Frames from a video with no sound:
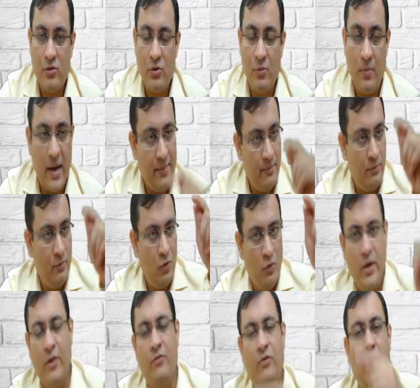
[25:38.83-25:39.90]
By
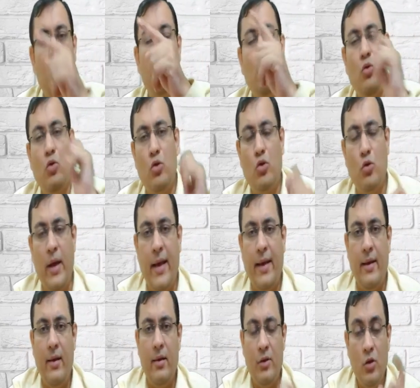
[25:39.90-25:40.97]
moving from U to
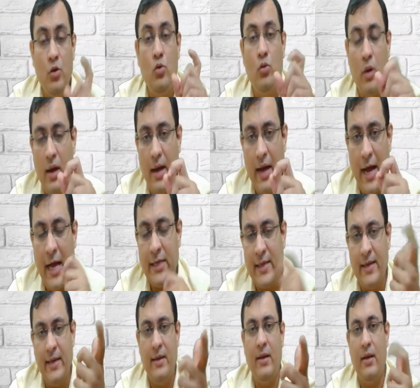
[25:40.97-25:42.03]
L, you as
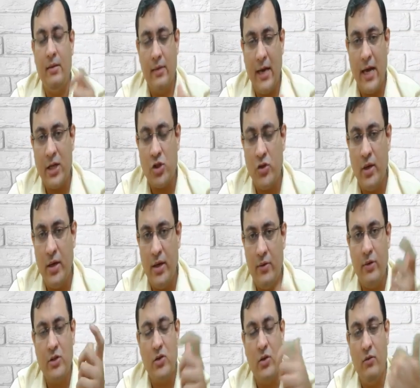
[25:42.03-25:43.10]
a rational
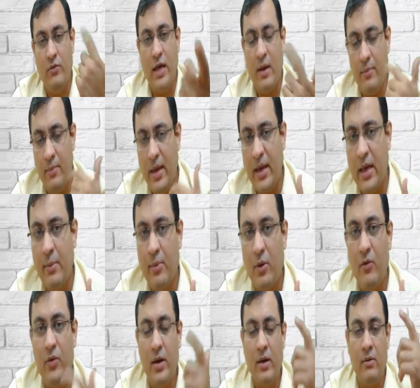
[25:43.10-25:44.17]
investor, we are making
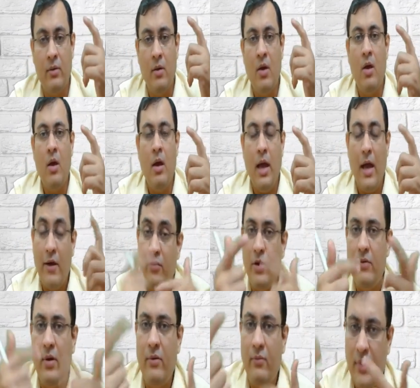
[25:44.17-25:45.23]
profit, and
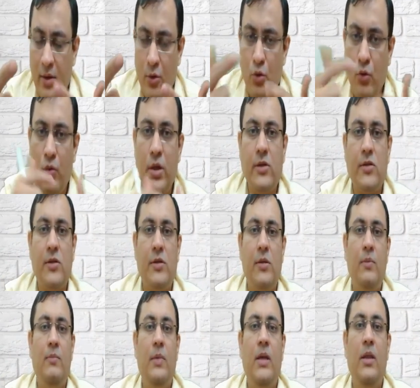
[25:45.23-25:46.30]
everyone will do this
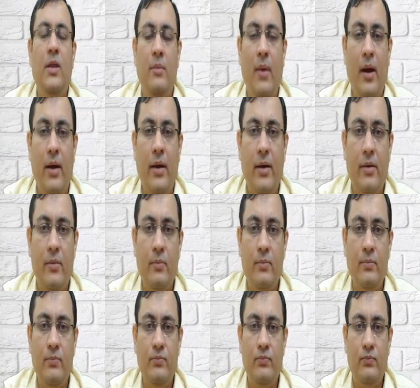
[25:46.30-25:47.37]
in the market
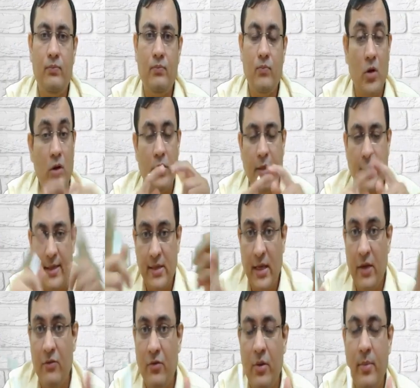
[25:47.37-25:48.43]
because there is an
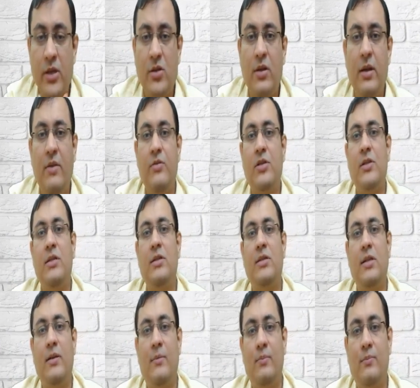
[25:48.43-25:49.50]
information efficiency.